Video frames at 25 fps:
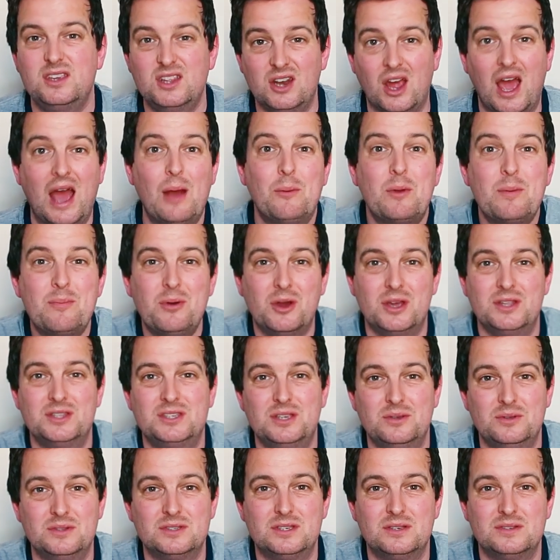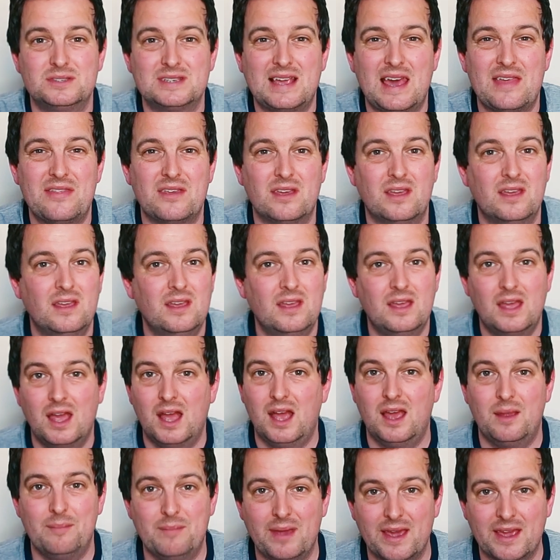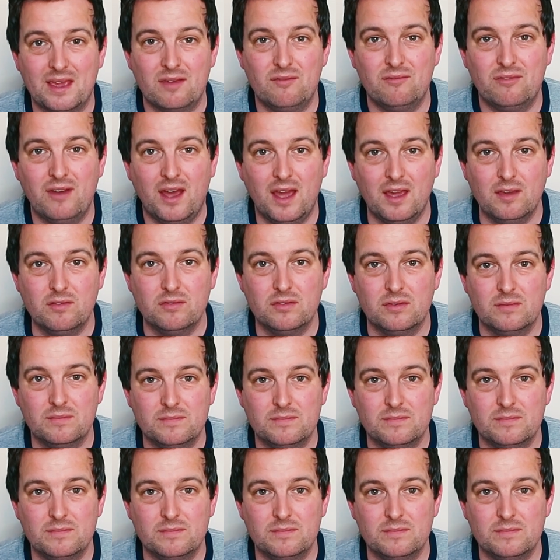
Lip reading: You know, are we putting two and two together and making five?